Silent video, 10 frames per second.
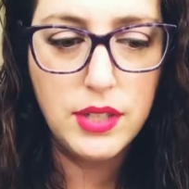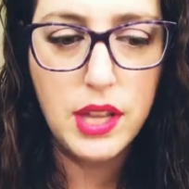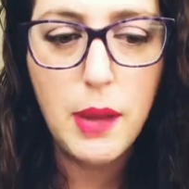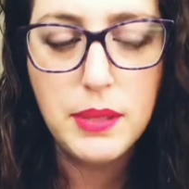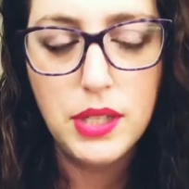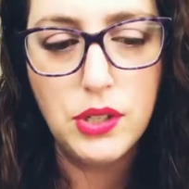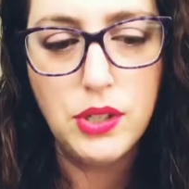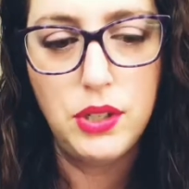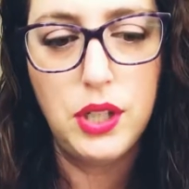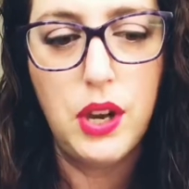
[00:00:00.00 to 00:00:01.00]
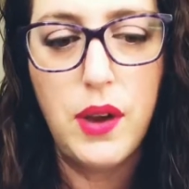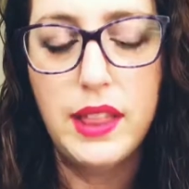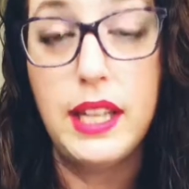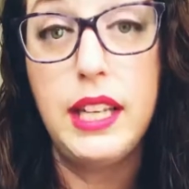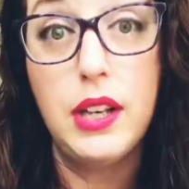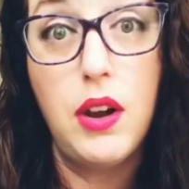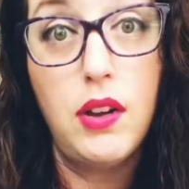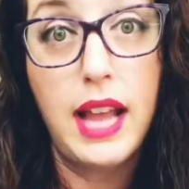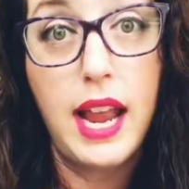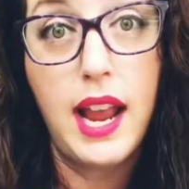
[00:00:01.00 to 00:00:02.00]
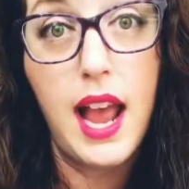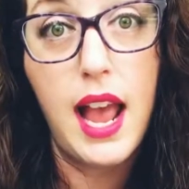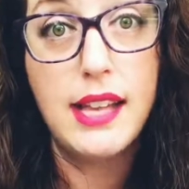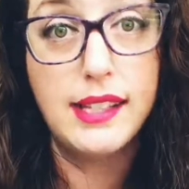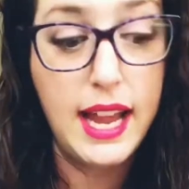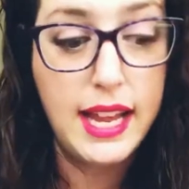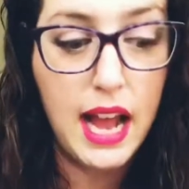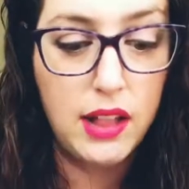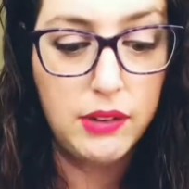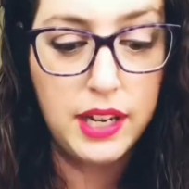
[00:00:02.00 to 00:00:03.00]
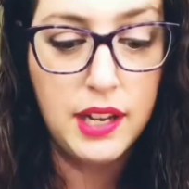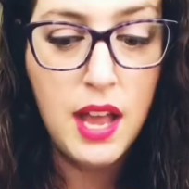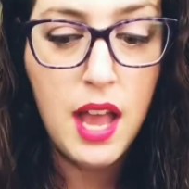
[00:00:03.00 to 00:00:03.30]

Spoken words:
in the upstairs studio at the Ihole Essay Gallery,